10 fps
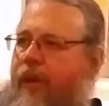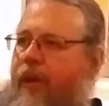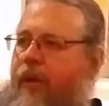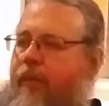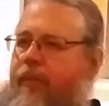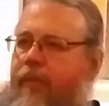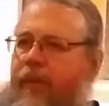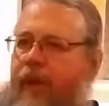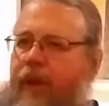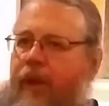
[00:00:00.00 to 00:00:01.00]
Um,
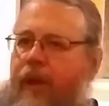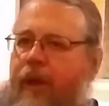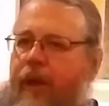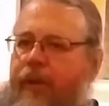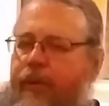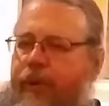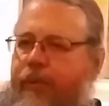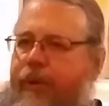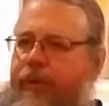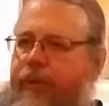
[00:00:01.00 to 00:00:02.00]
and there were
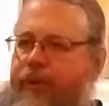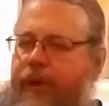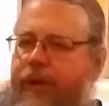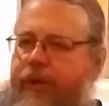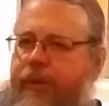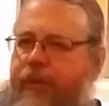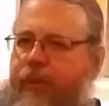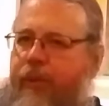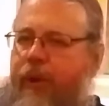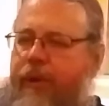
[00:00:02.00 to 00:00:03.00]
three crusades that
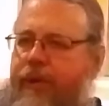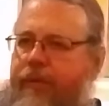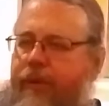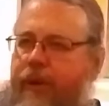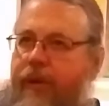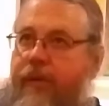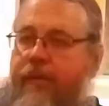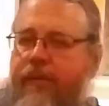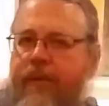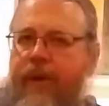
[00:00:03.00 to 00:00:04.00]
were relatively
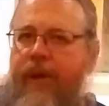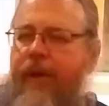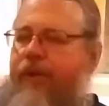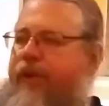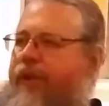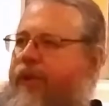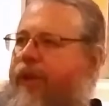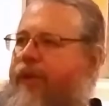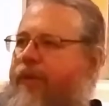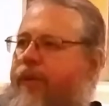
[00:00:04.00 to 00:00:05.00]

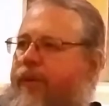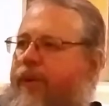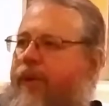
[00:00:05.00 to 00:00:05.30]
successful.